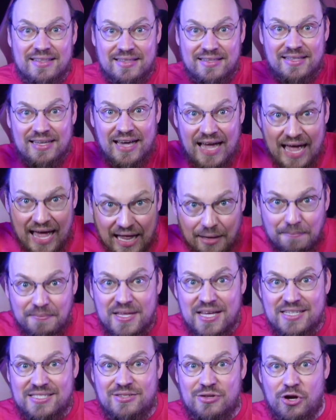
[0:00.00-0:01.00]
the help
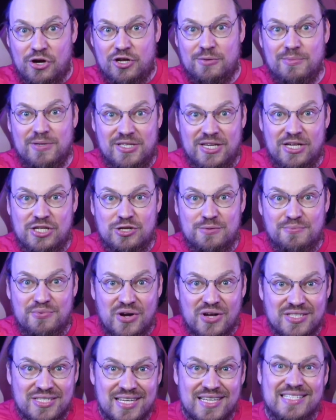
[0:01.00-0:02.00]
desk documentation
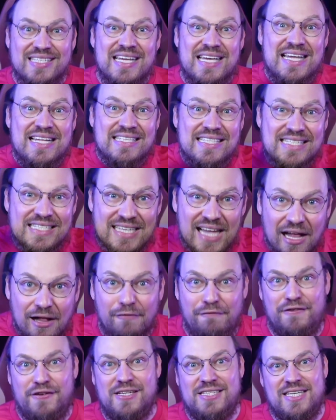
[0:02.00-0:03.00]
process
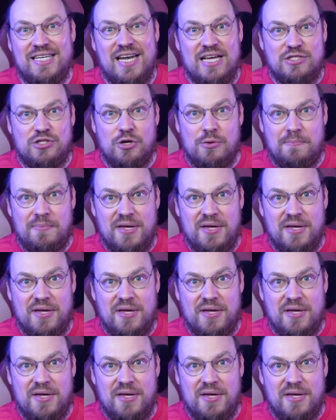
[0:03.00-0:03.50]
itself is an SOP.